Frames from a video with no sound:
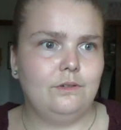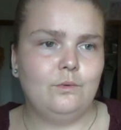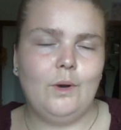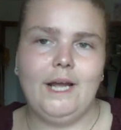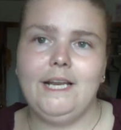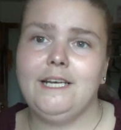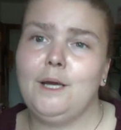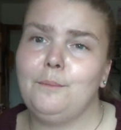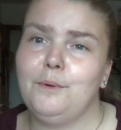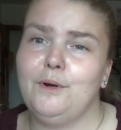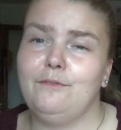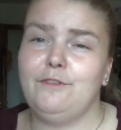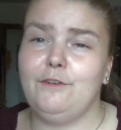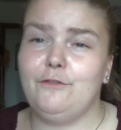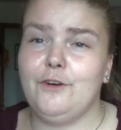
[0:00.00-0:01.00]
quite a number
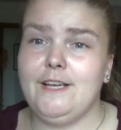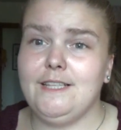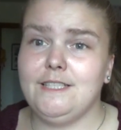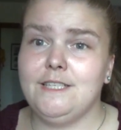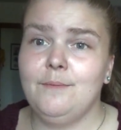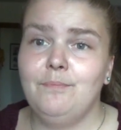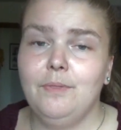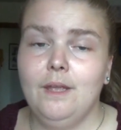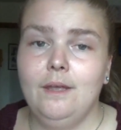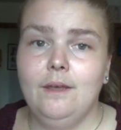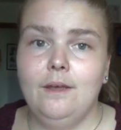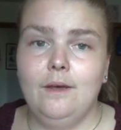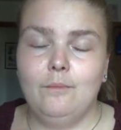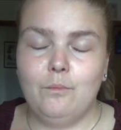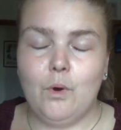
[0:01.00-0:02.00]
of different
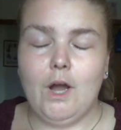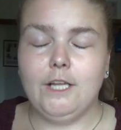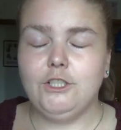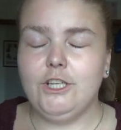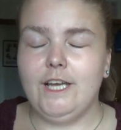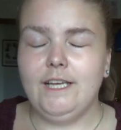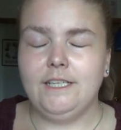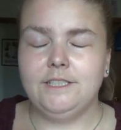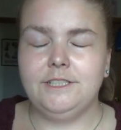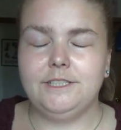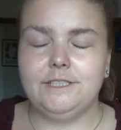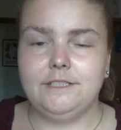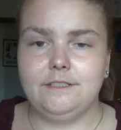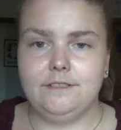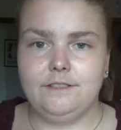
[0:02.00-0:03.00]
projects.